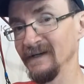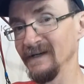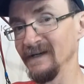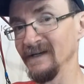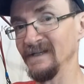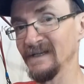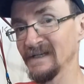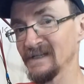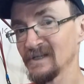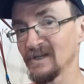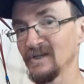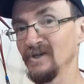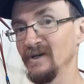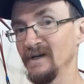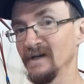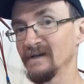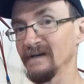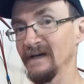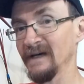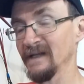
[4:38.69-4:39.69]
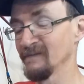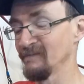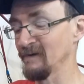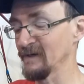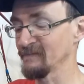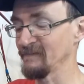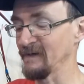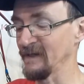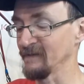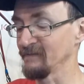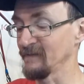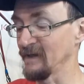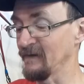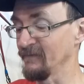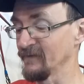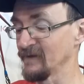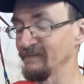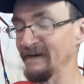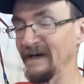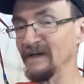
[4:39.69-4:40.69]
It doesn't occur at the bottom
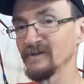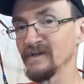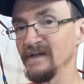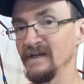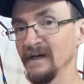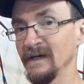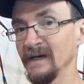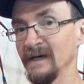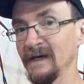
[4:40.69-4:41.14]
of the battery.